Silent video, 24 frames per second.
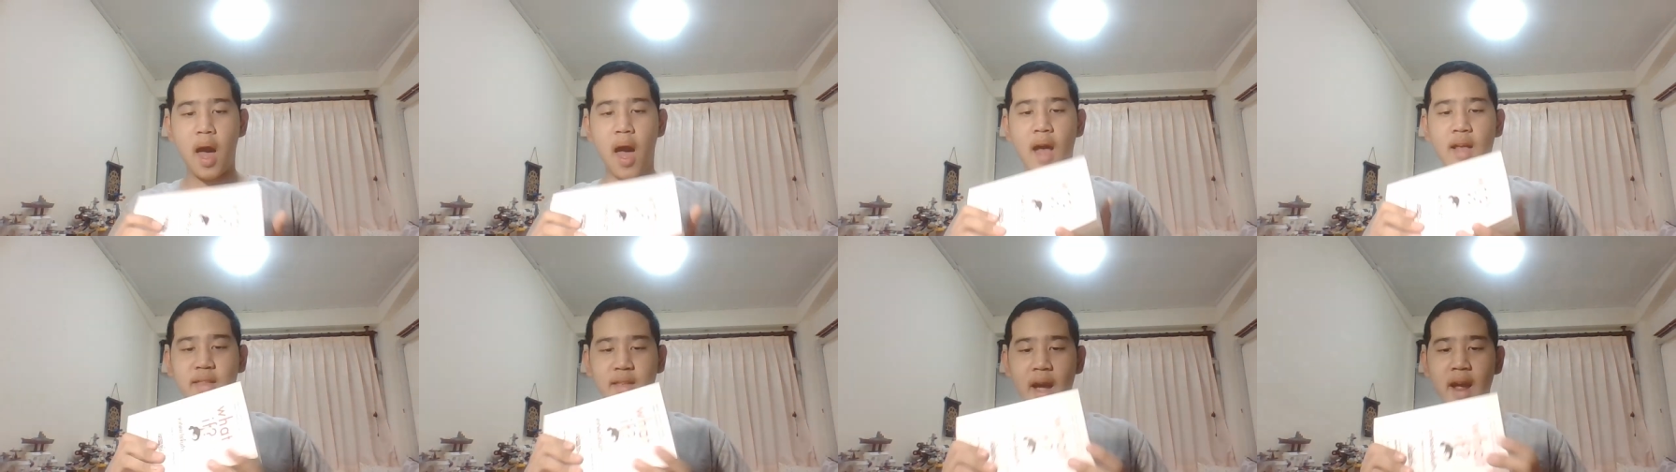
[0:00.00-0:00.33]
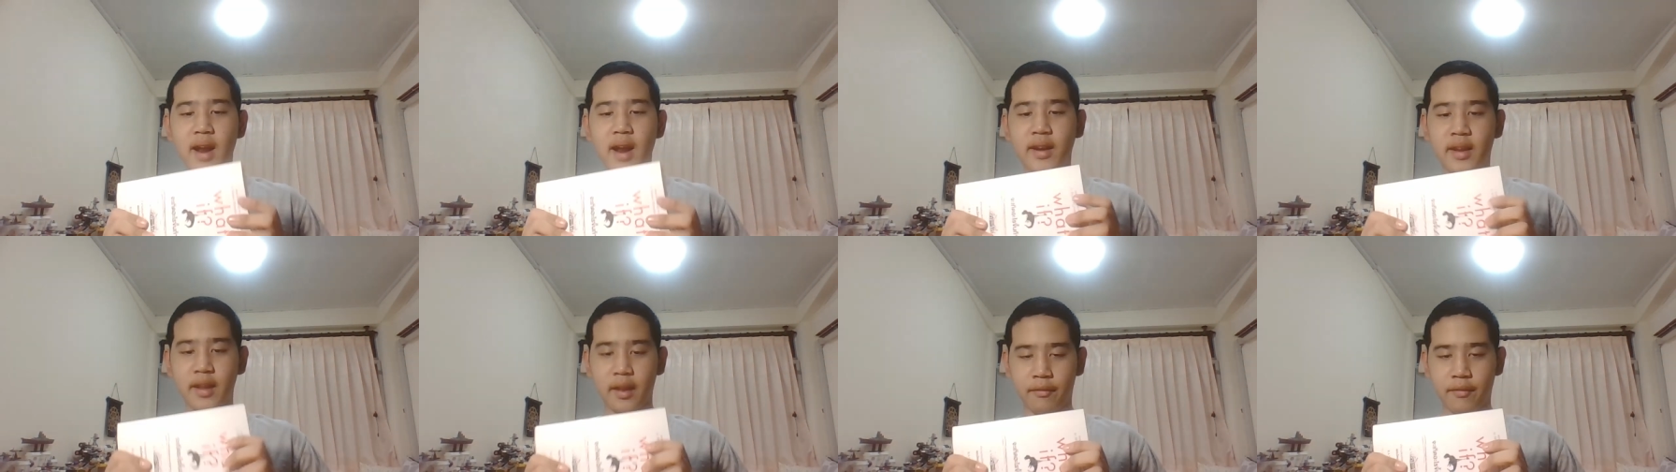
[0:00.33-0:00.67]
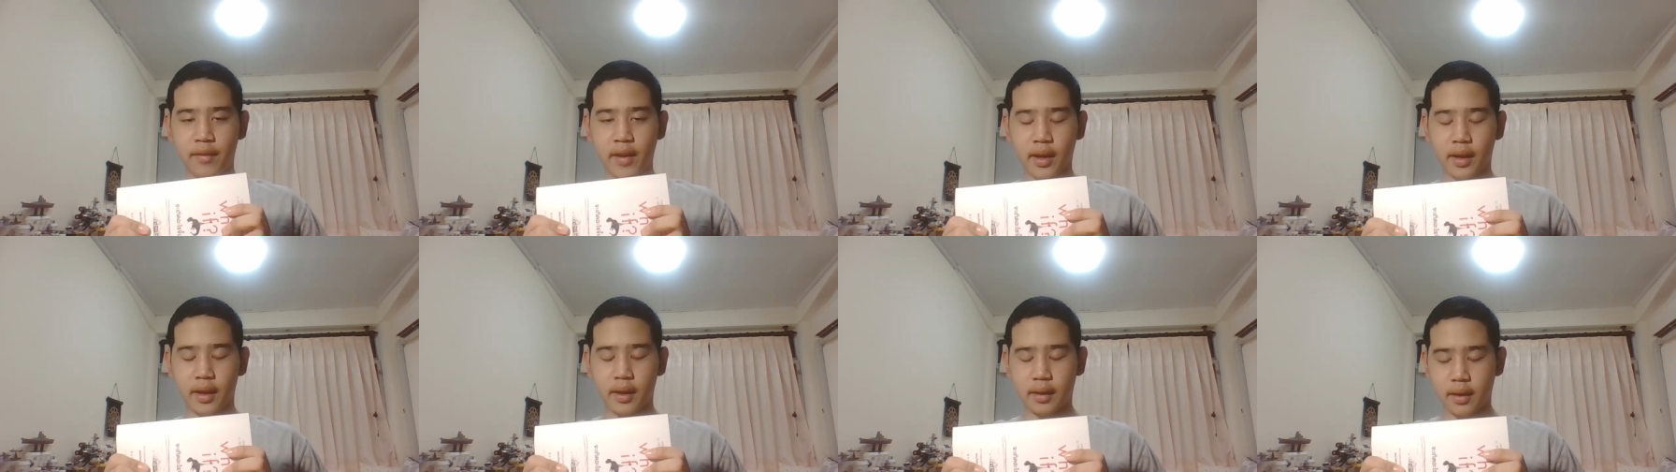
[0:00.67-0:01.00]

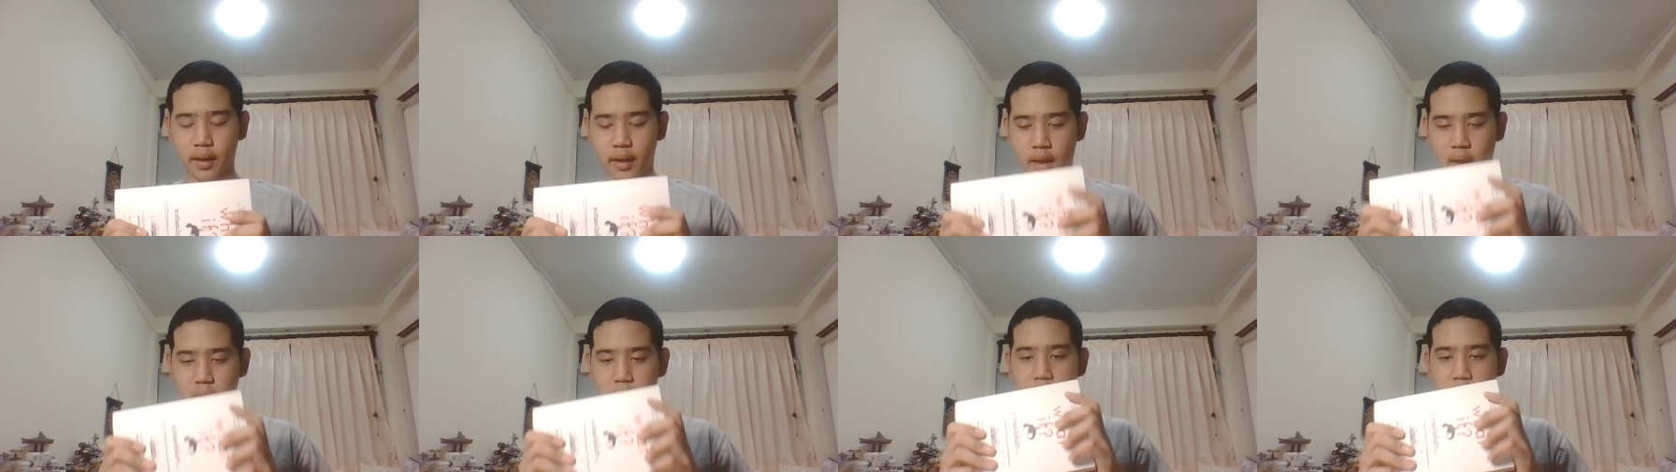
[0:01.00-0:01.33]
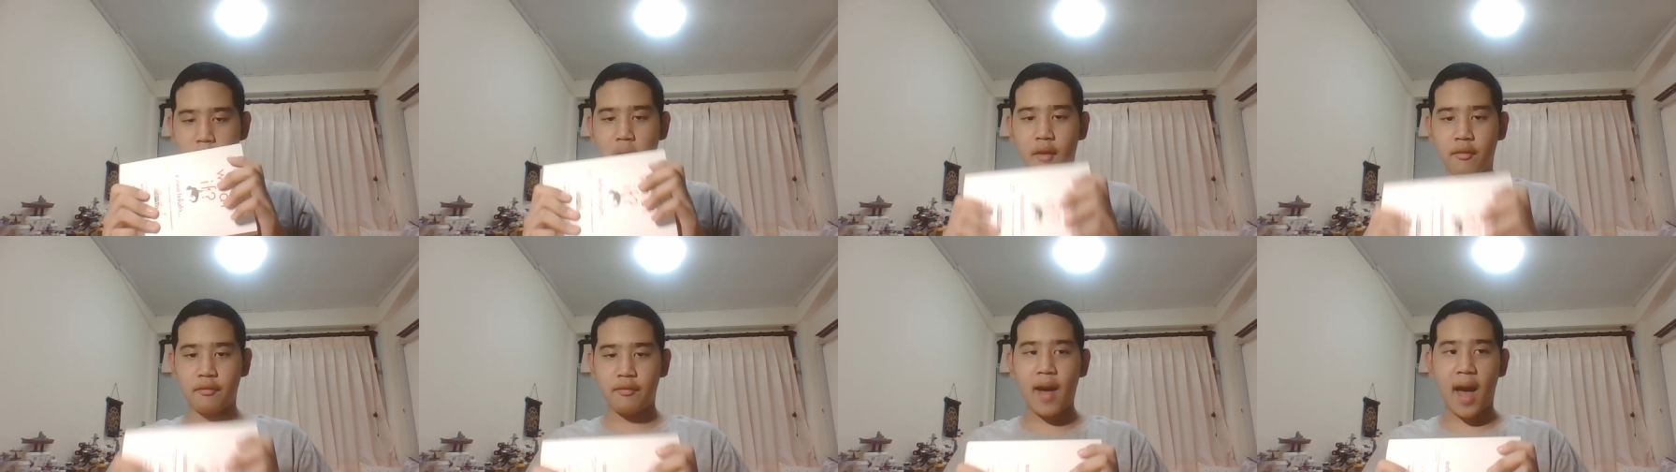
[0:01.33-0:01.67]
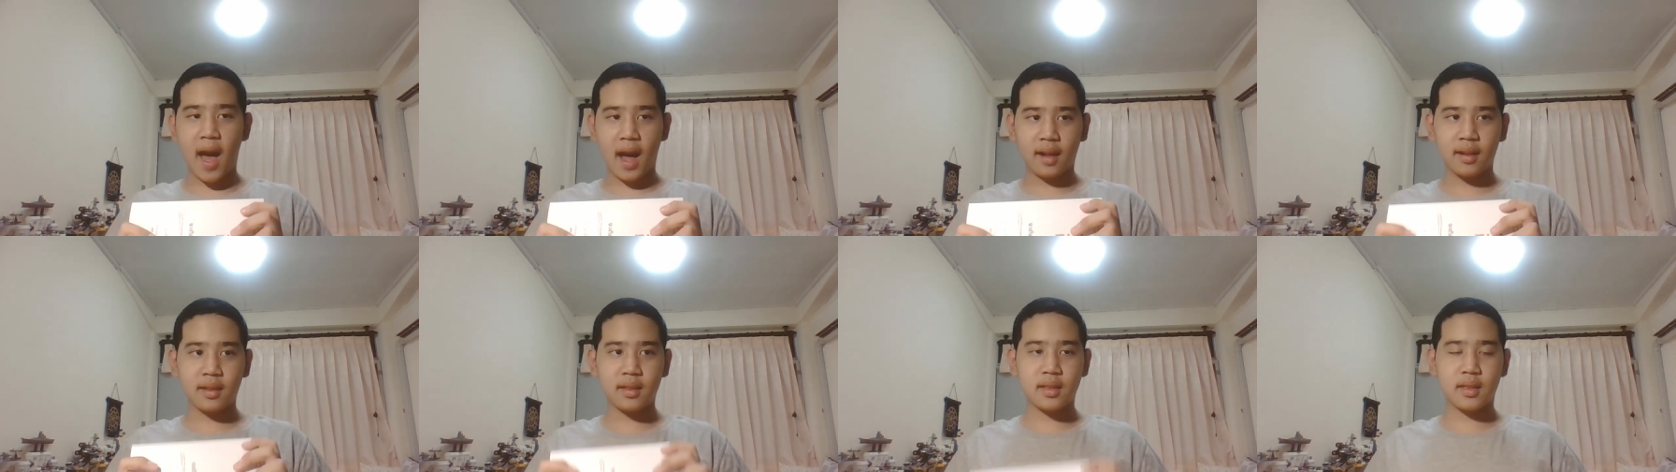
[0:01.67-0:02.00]
scientific
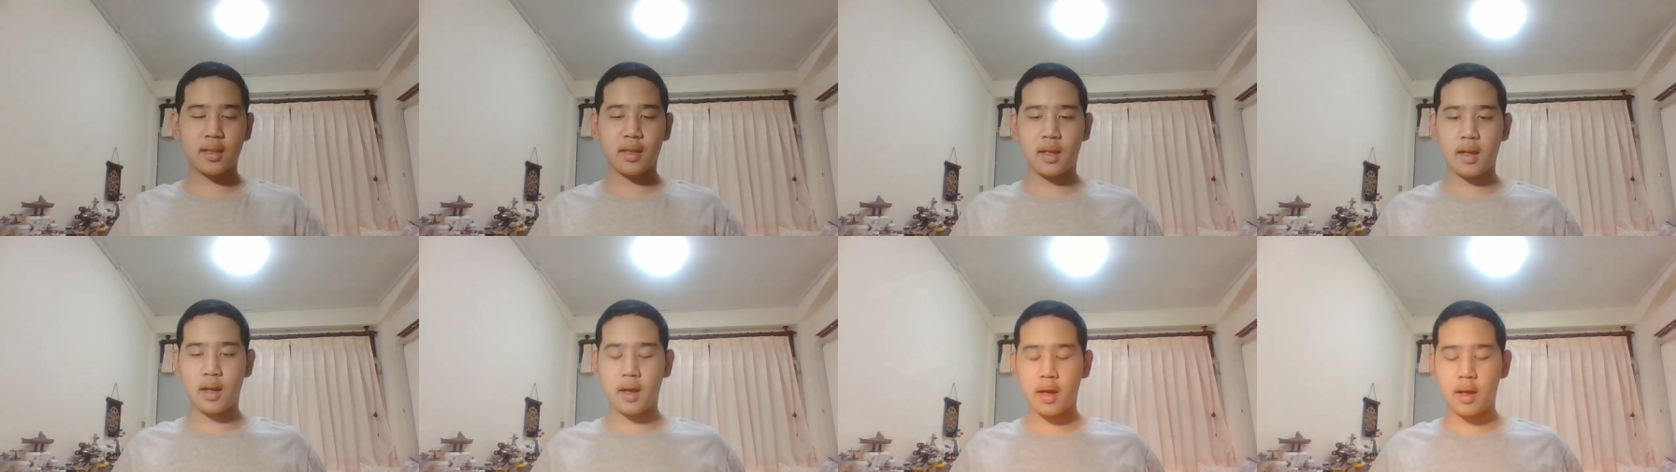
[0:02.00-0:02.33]
facts.